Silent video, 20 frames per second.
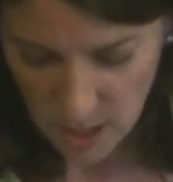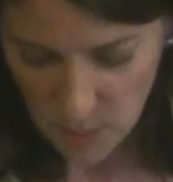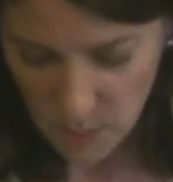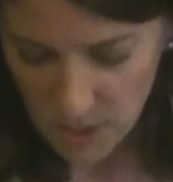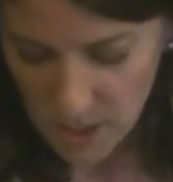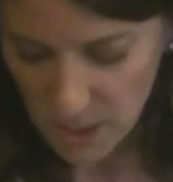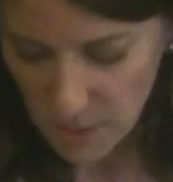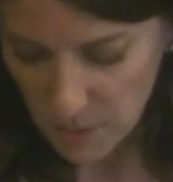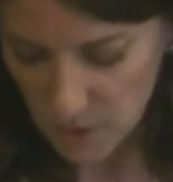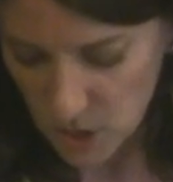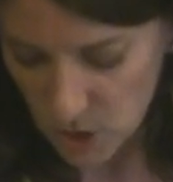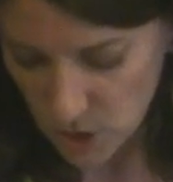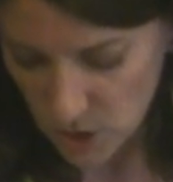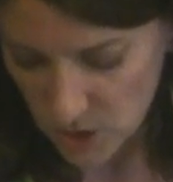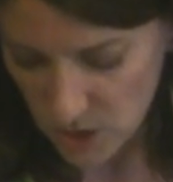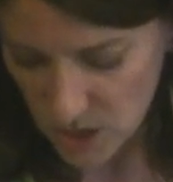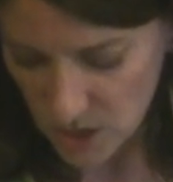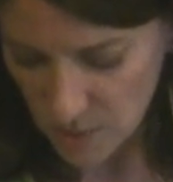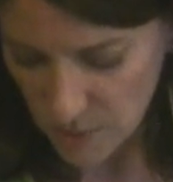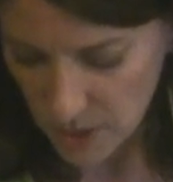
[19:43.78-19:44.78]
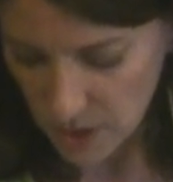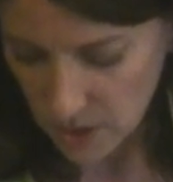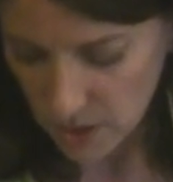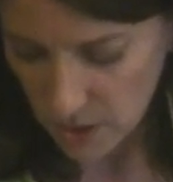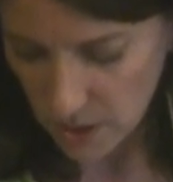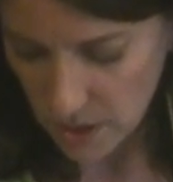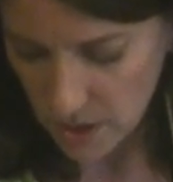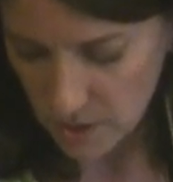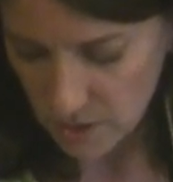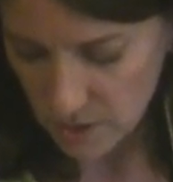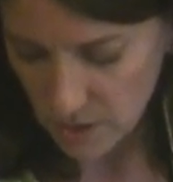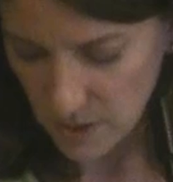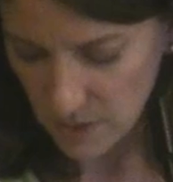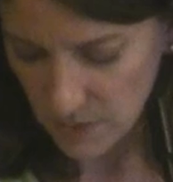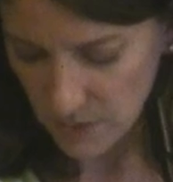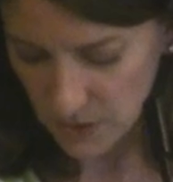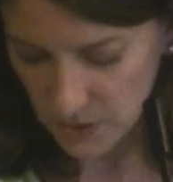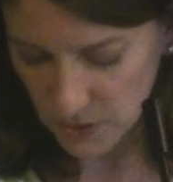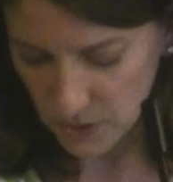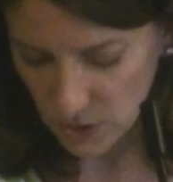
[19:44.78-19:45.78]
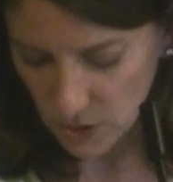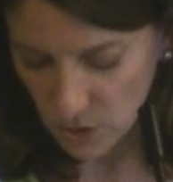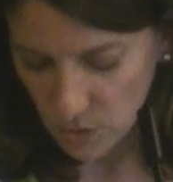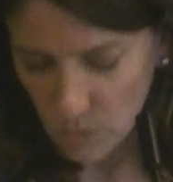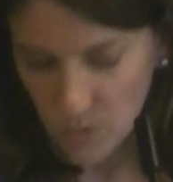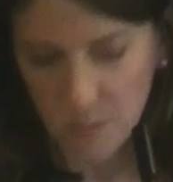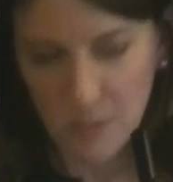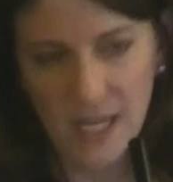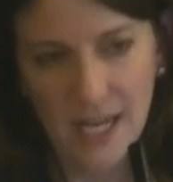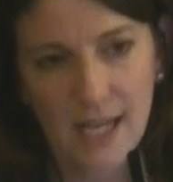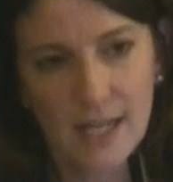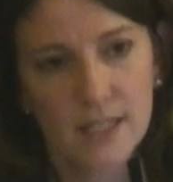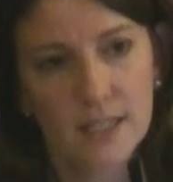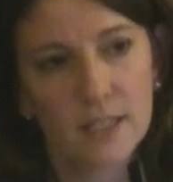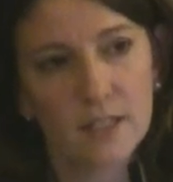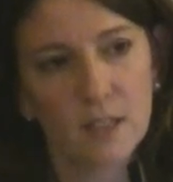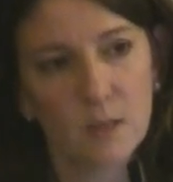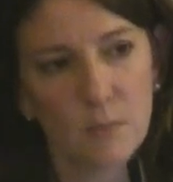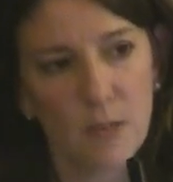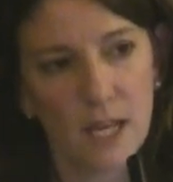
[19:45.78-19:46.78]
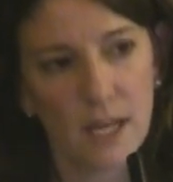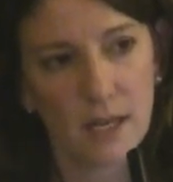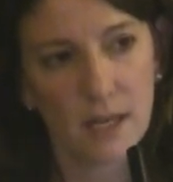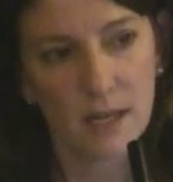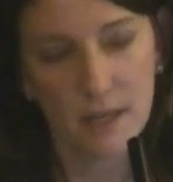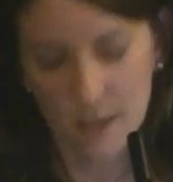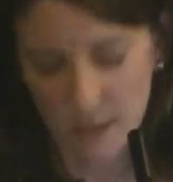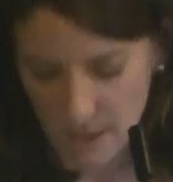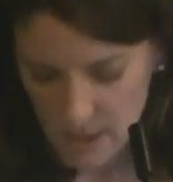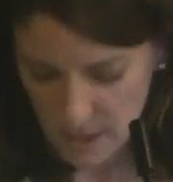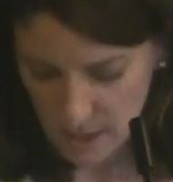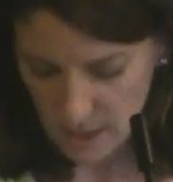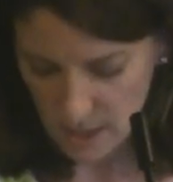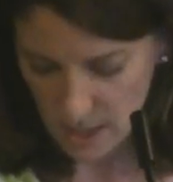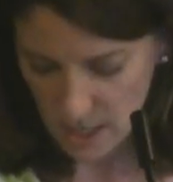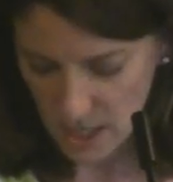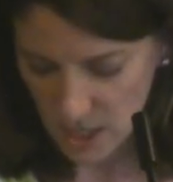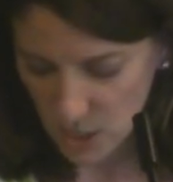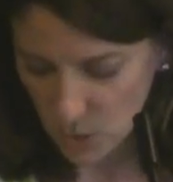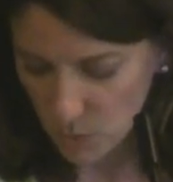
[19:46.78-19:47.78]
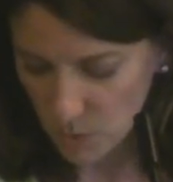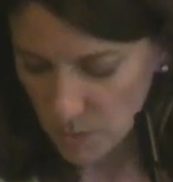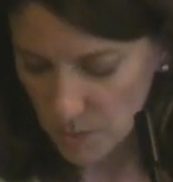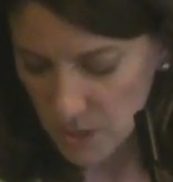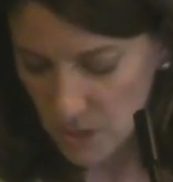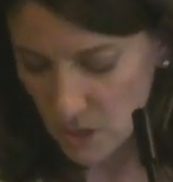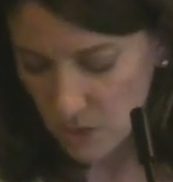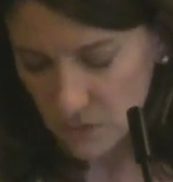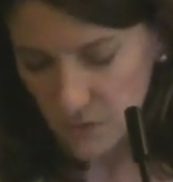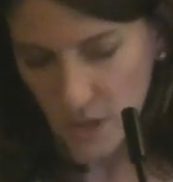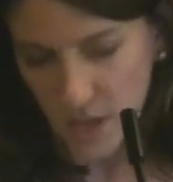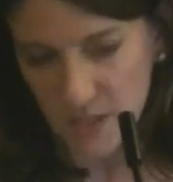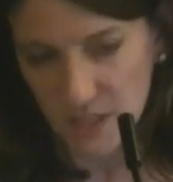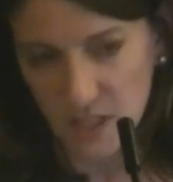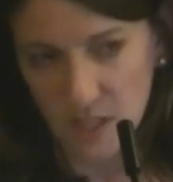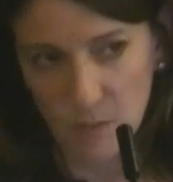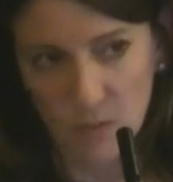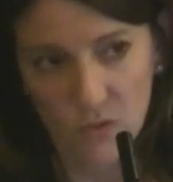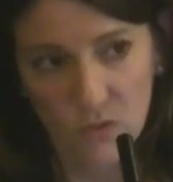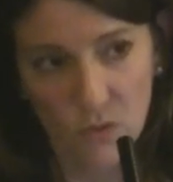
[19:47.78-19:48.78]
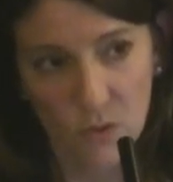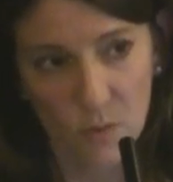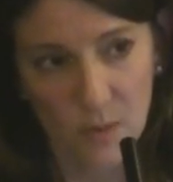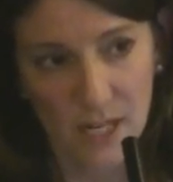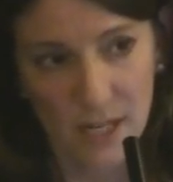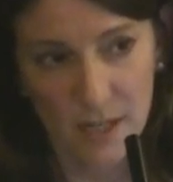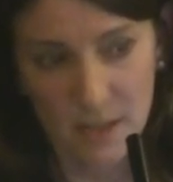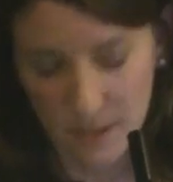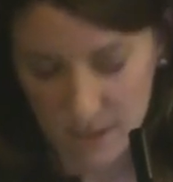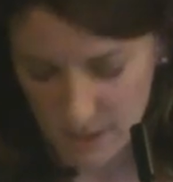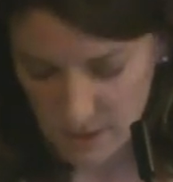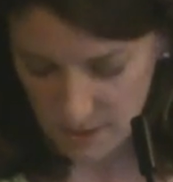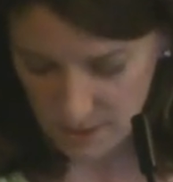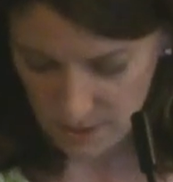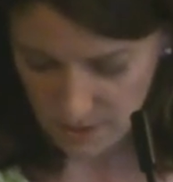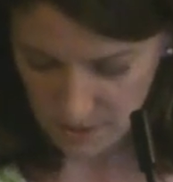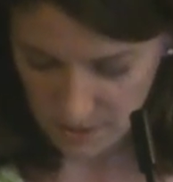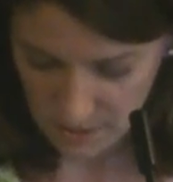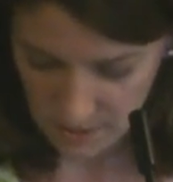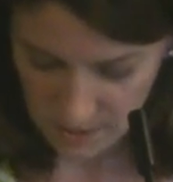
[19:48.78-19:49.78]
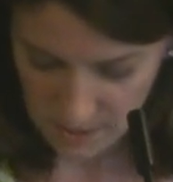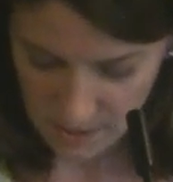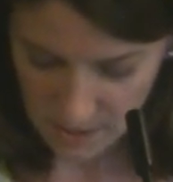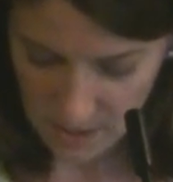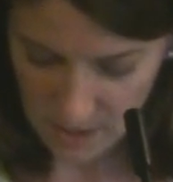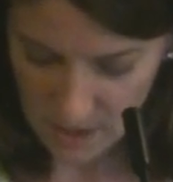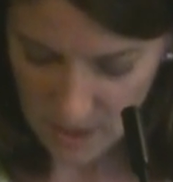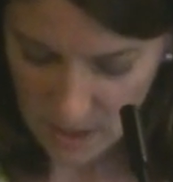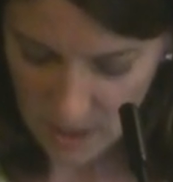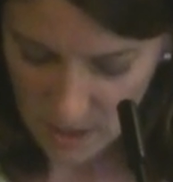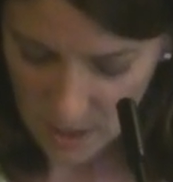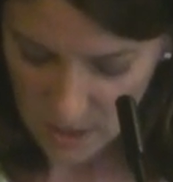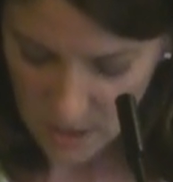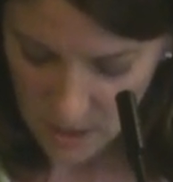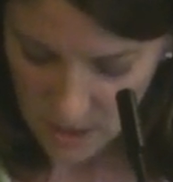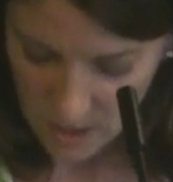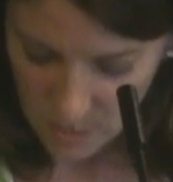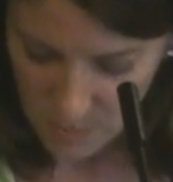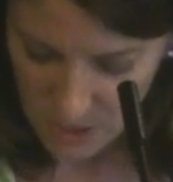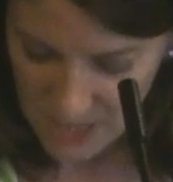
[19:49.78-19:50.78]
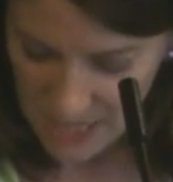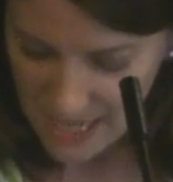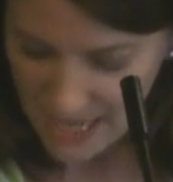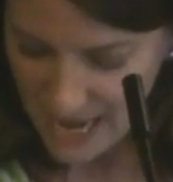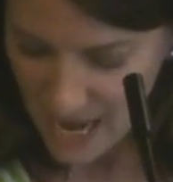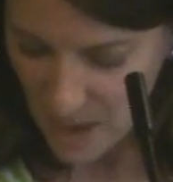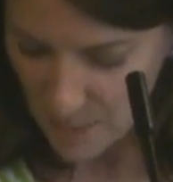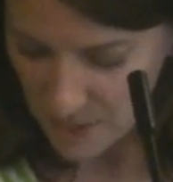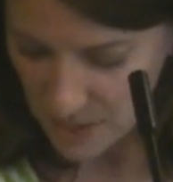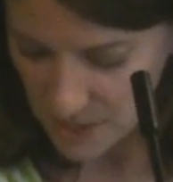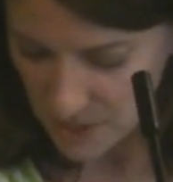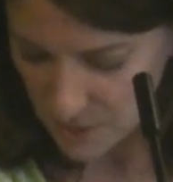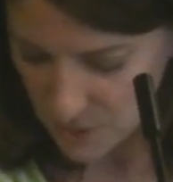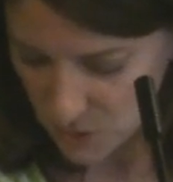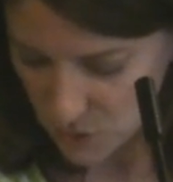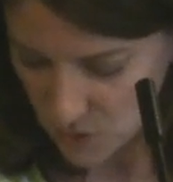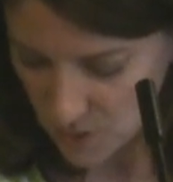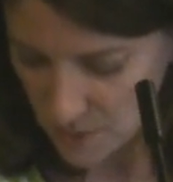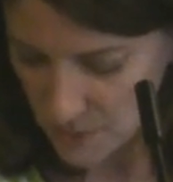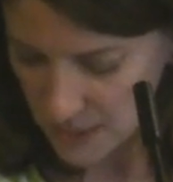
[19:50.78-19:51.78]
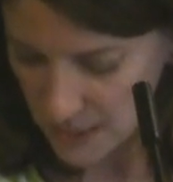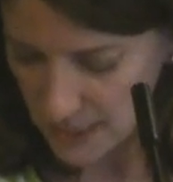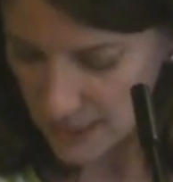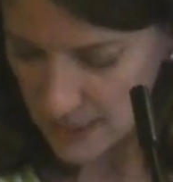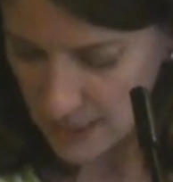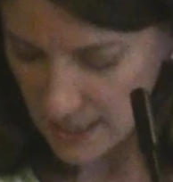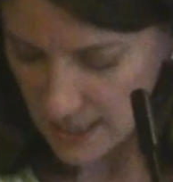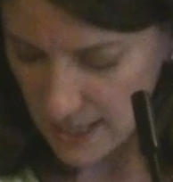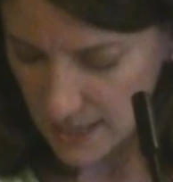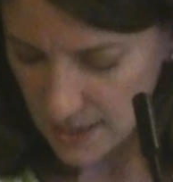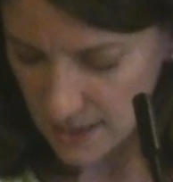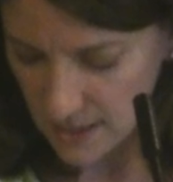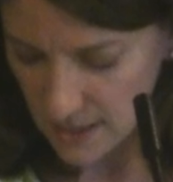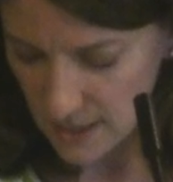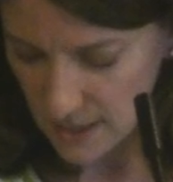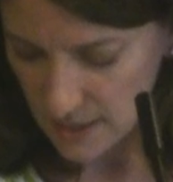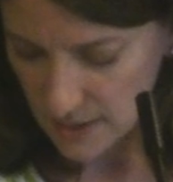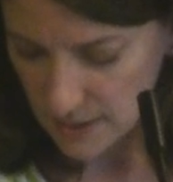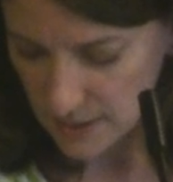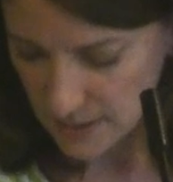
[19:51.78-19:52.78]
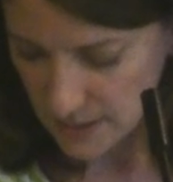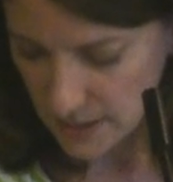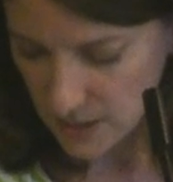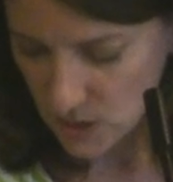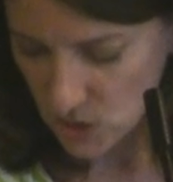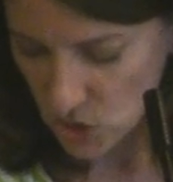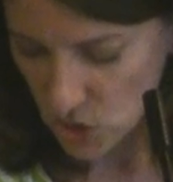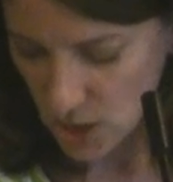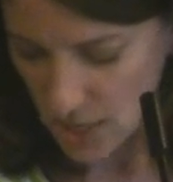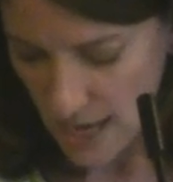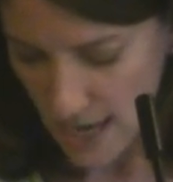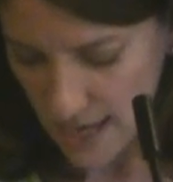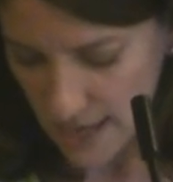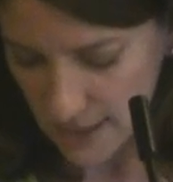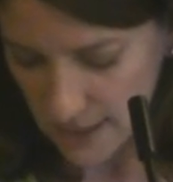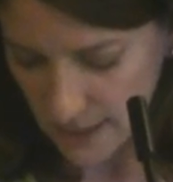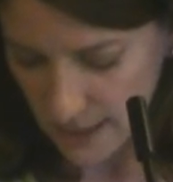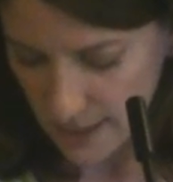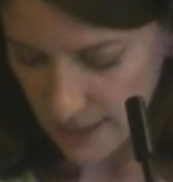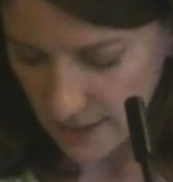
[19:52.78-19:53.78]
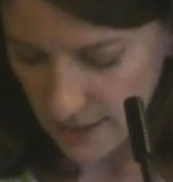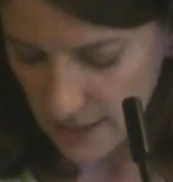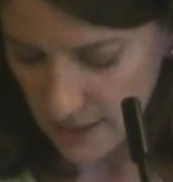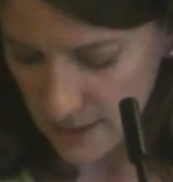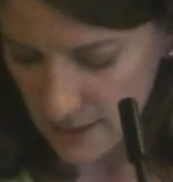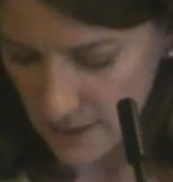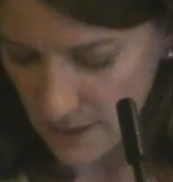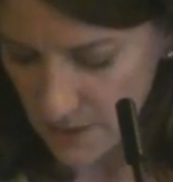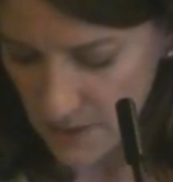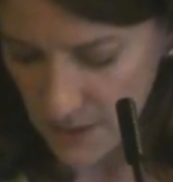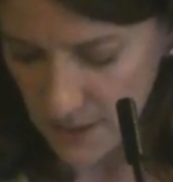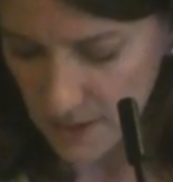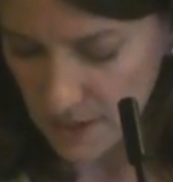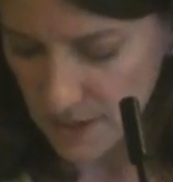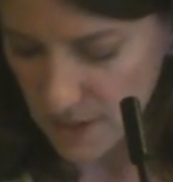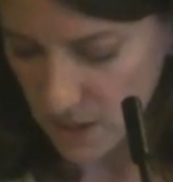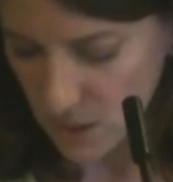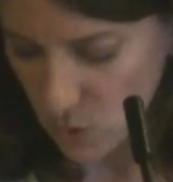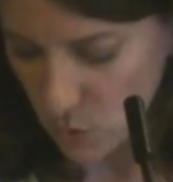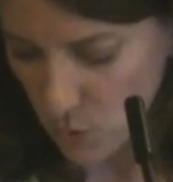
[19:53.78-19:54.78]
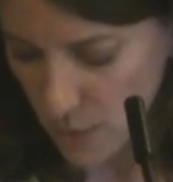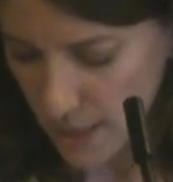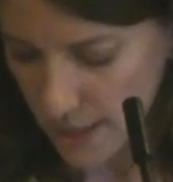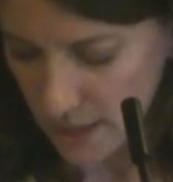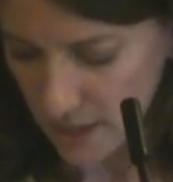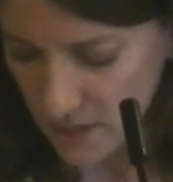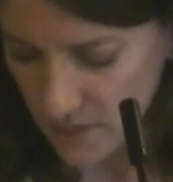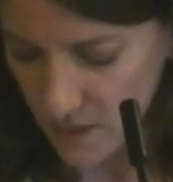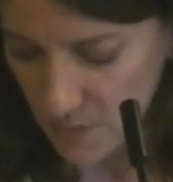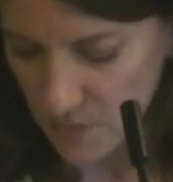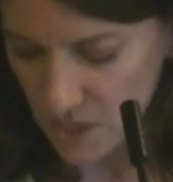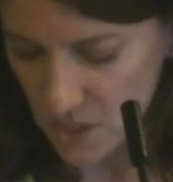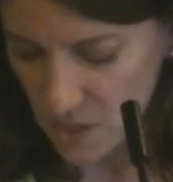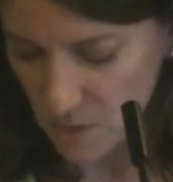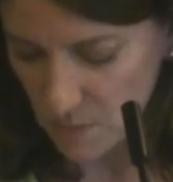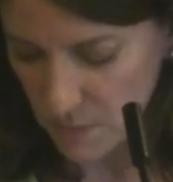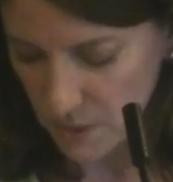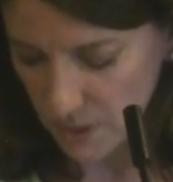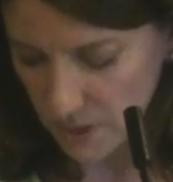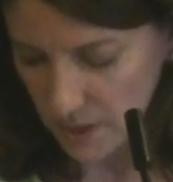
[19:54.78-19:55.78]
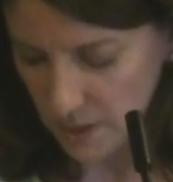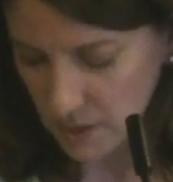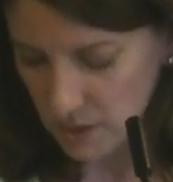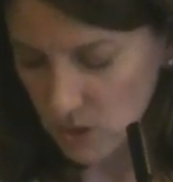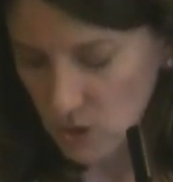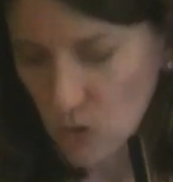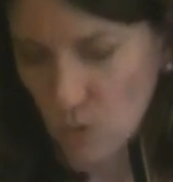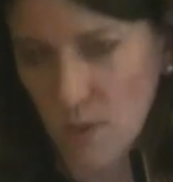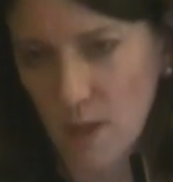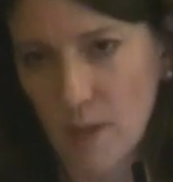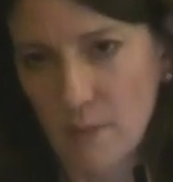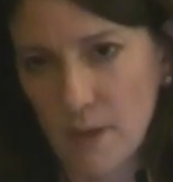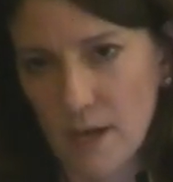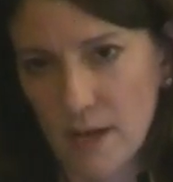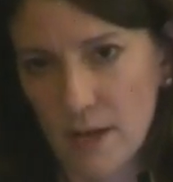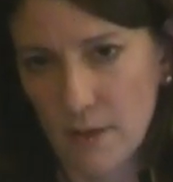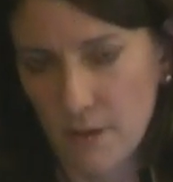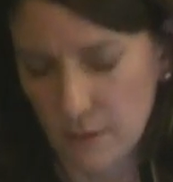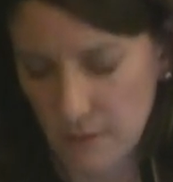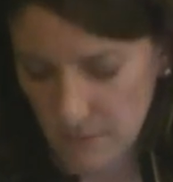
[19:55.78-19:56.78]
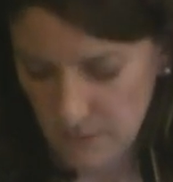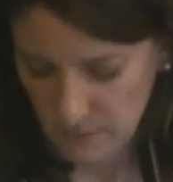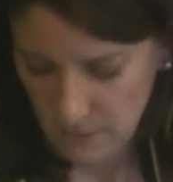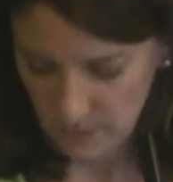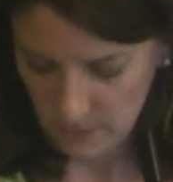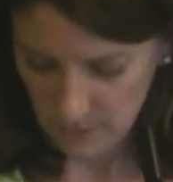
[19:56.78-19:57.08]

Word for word: And when they returned to the bungalow, the sitter would be hastily paid, and there would be no flossing before bed. But that apathy was creeping in again, the sense she'd had lately that things didn't quite live up to their billing, so why bother?